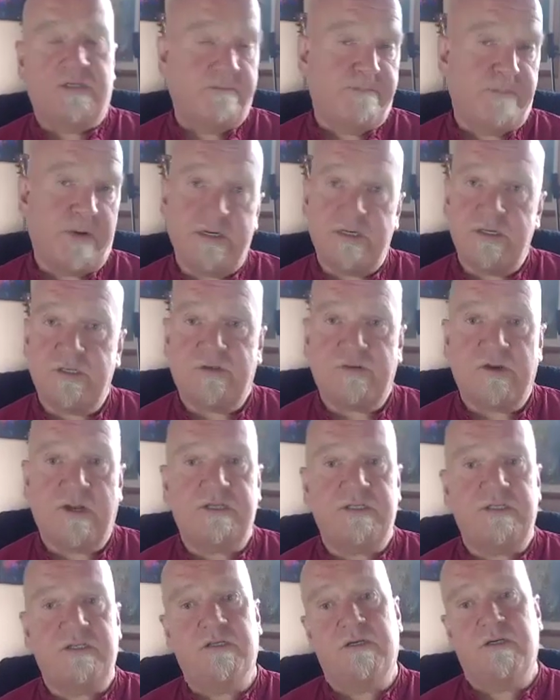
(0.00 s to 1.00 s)
Your body's
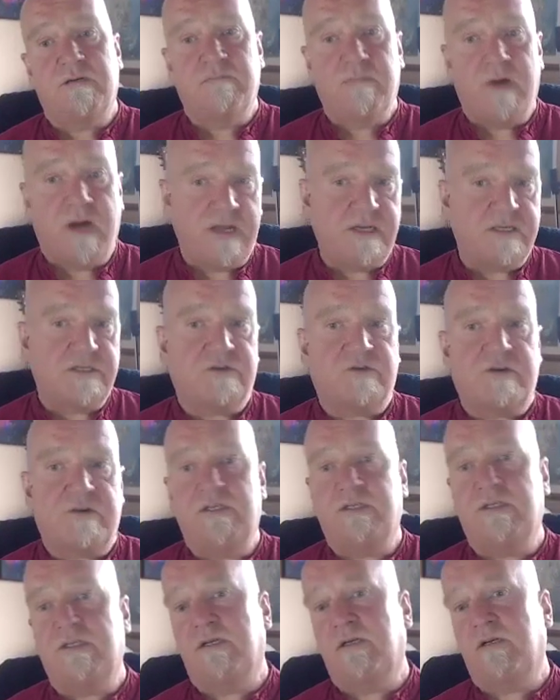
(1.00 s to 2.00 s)
transient, your mind's
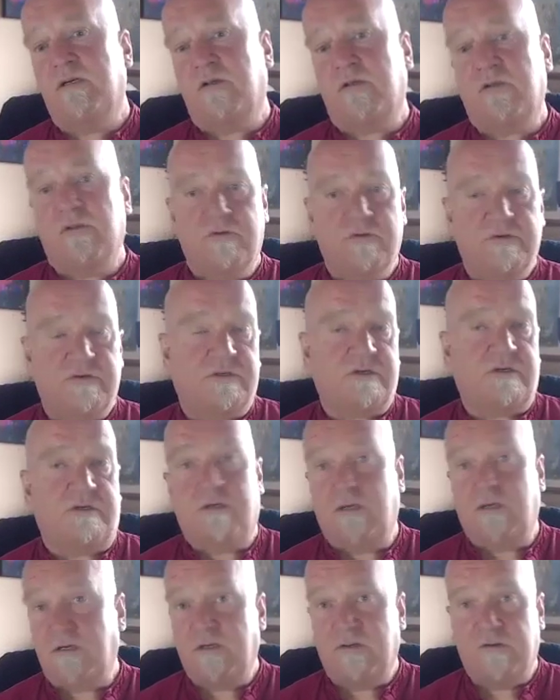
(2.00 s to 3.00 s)
transient, your thoughts
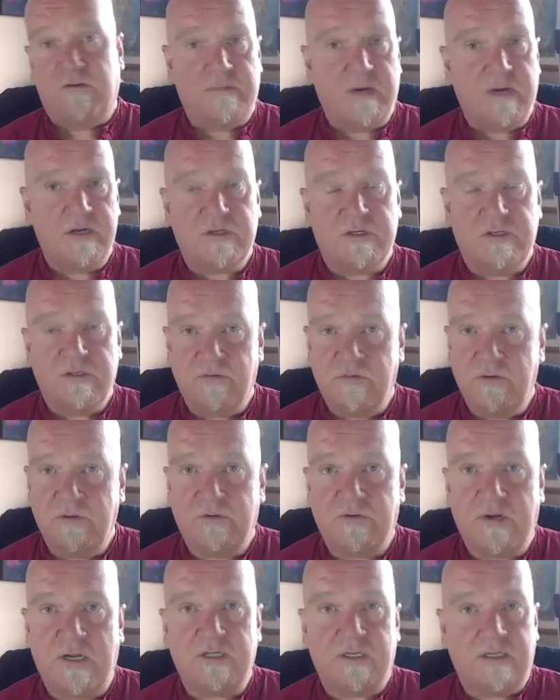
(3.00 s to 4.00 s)
and your emotions are all
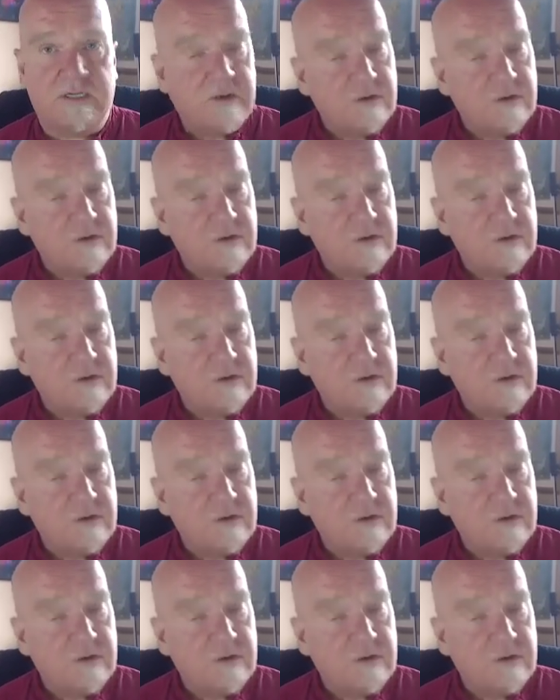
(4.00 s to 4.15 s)
transient.